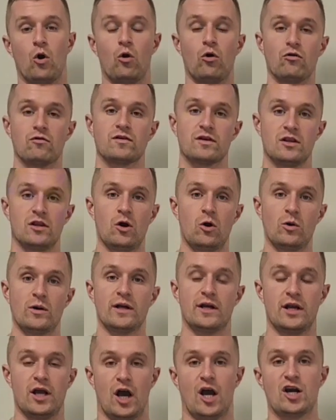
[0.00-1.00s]

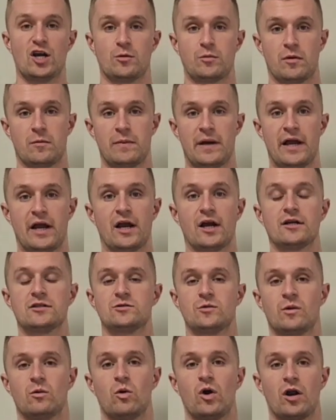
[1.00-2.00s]
overloaded, underprepared,
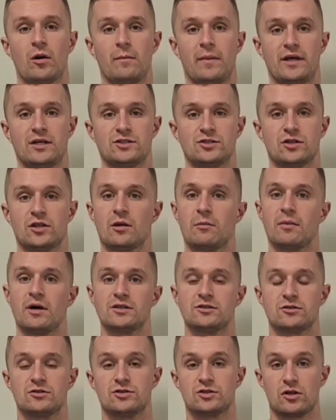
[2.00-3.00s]
so we want to make sure the
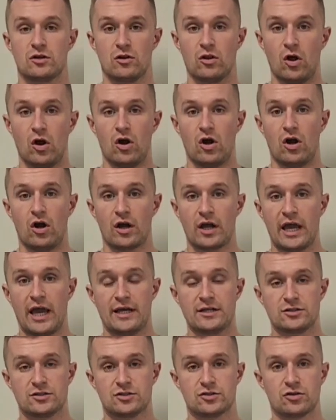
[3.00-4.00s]
muscles are long
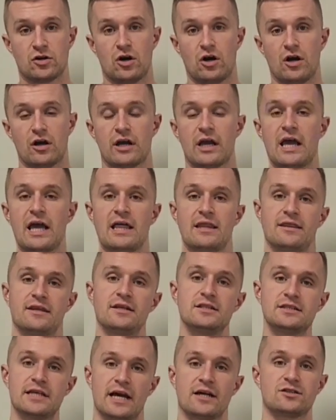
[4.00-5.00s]
and strong.
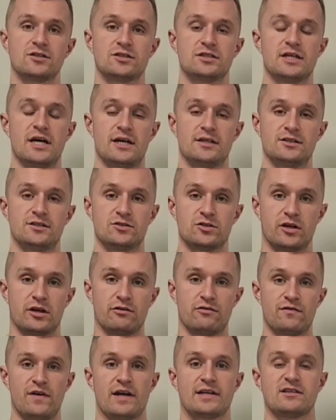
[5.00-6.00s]
These exercises are
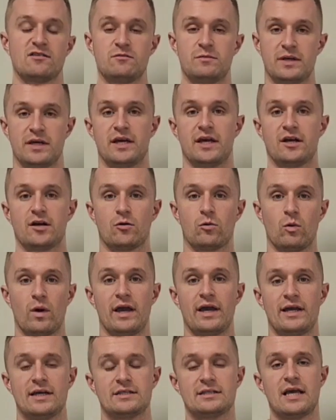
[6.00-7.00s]
effective beginner
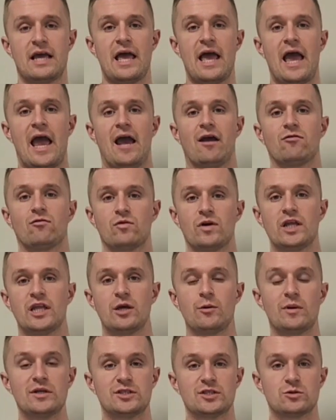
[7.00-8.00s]
ways, and
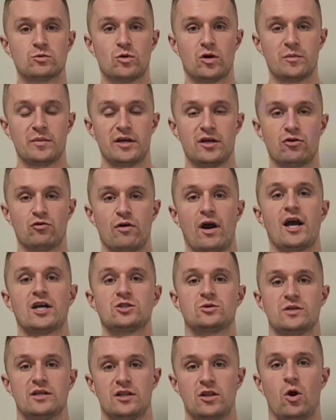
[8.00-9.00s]
really we just want to be
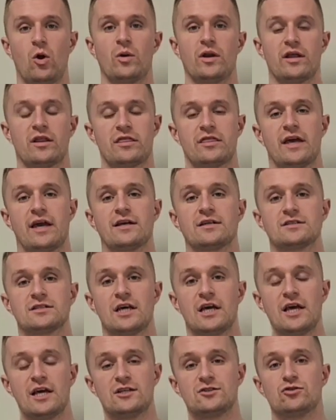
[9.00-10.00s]
gradually loading
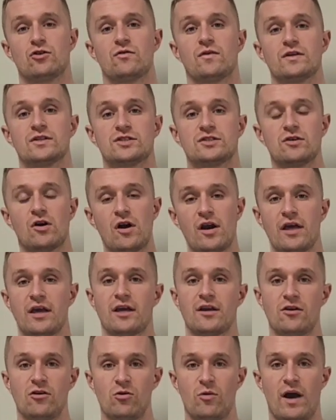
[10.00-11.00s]
things. So if you're
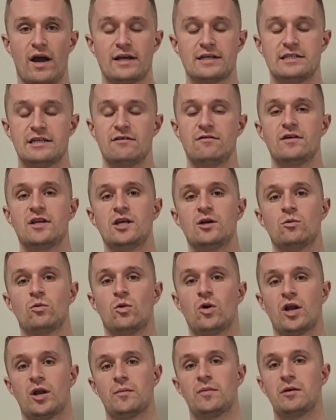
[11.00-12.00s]
starting a new activity, you
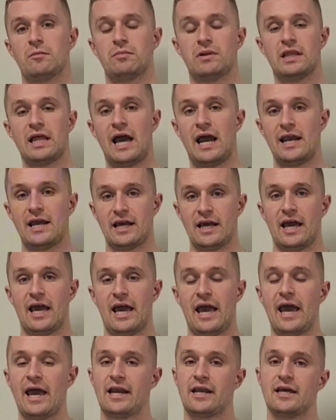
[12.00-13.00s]
want to be planning
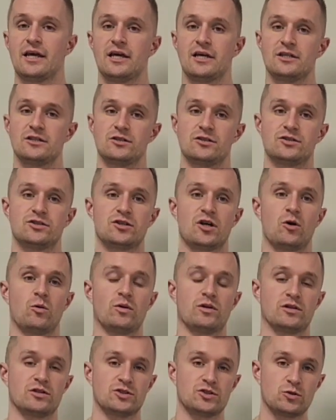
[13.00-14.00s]
ahead to start
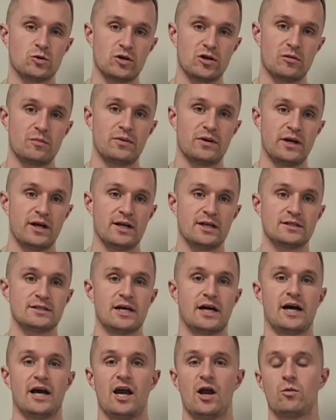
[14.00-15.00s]
with a shorter period of
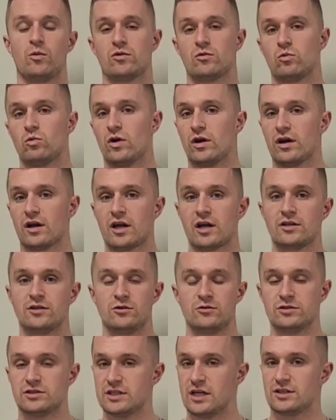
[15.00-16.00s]
time with 1 or
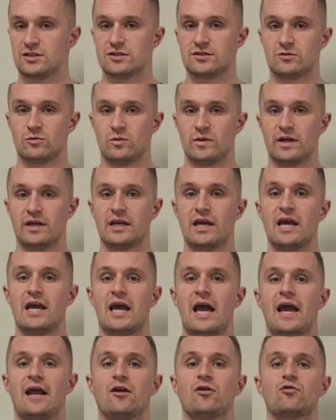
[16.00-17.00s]
2 sessions a week
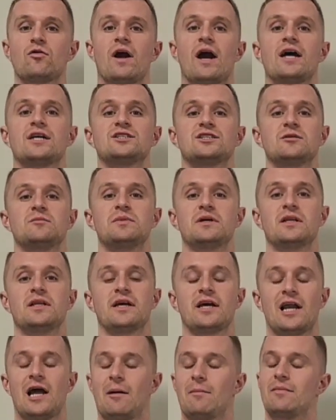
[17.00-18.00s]
and gradually
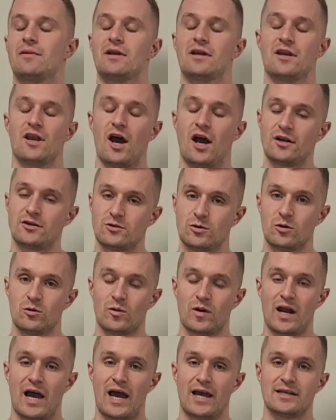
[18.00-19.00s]
building it up. Not
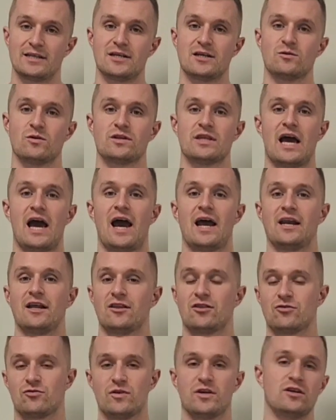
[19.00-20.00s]
doing what I did with
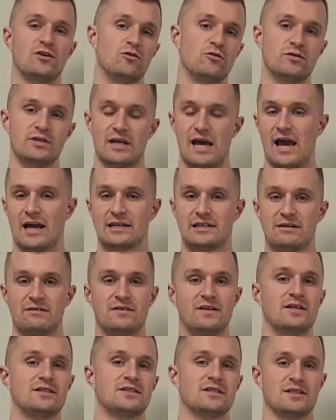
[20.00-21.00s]
adding 3 new
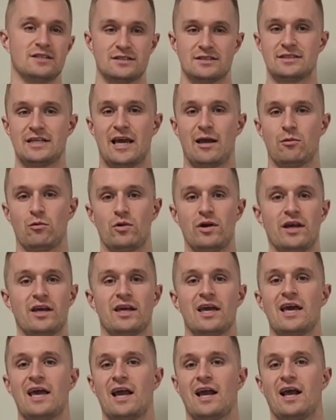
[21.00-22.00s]
activities in the same
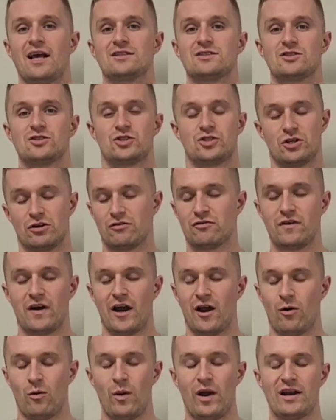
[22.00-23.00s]
week. That's a
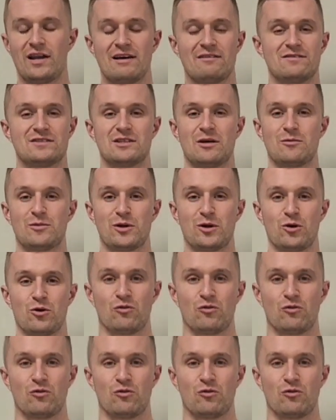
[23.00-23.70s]
surefire way to have something